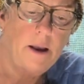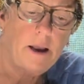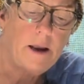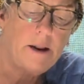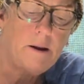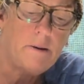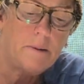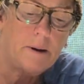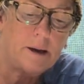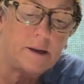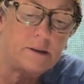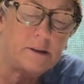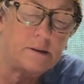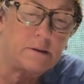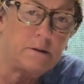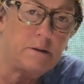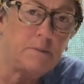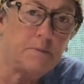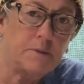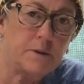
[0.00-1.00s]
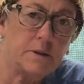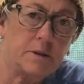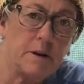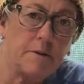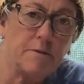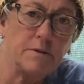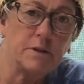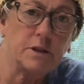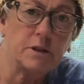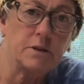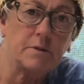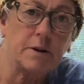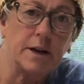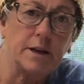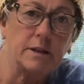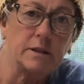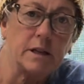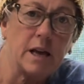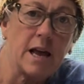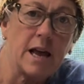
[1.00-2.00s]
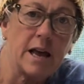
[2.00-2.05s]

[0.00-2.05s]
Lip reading: Anyways, oops, different strengths.